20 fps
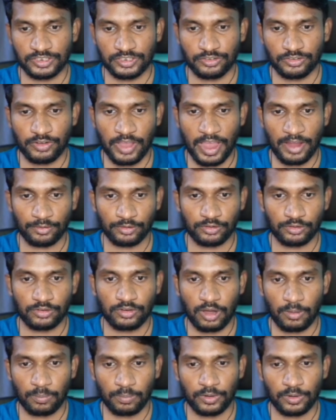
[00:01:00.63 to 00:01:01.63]
you have to
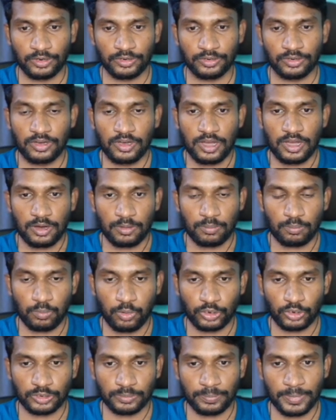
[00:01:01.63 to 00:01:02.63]
upload
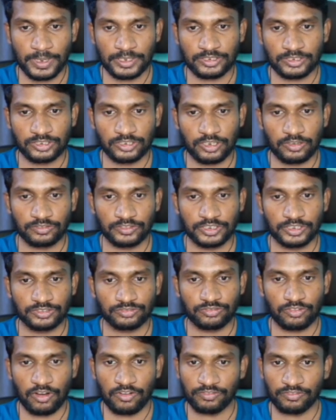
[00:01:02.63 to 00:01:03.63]
both pages of this
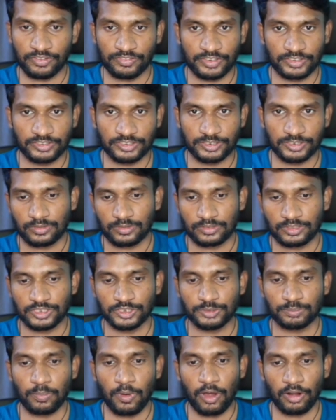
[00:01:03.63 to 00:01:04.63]
Form 15G.
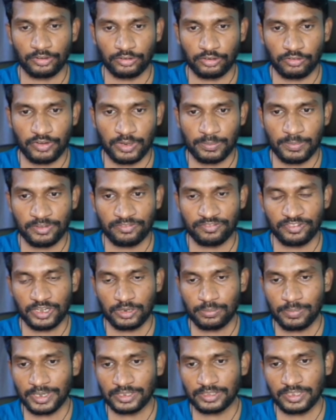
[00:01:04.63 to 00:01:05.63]
This part 2 will be
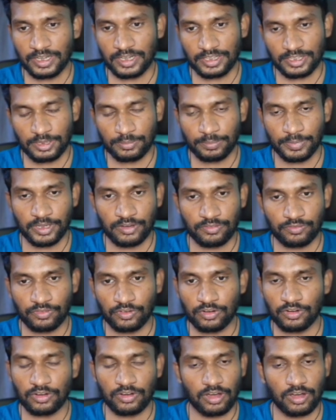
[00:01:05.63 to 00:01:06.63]
filled by the
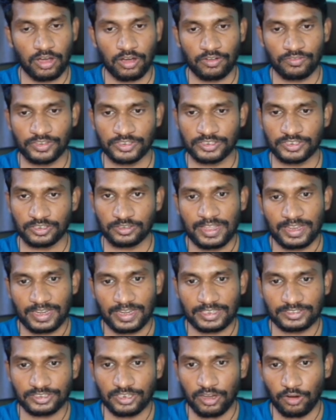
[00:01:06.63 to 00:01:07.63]
EPFO officer.
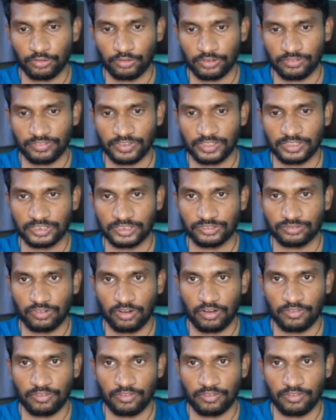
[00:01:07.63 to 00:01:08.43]
Let's see how to fill this Form